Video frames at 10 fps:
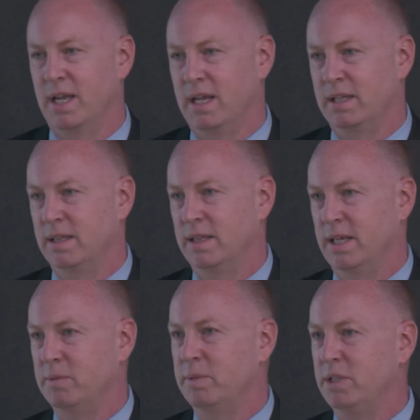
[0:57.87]
And
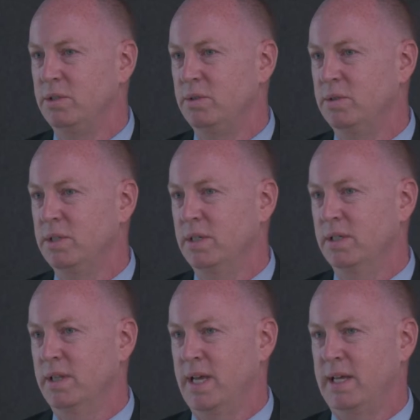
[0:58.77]
then we used
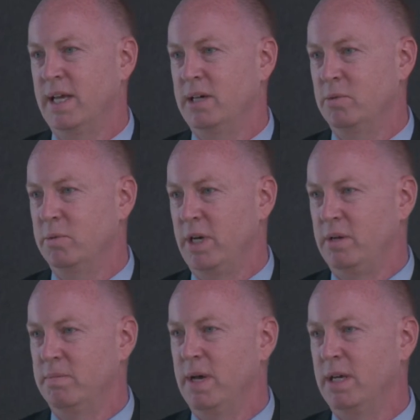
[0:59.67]
that
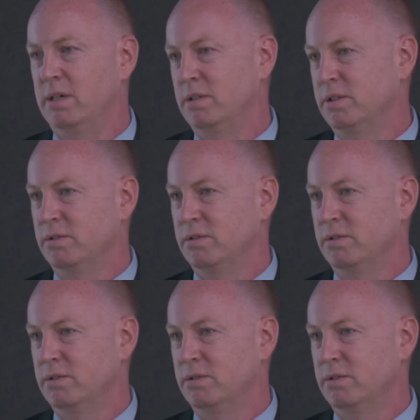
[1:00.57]
calibrated model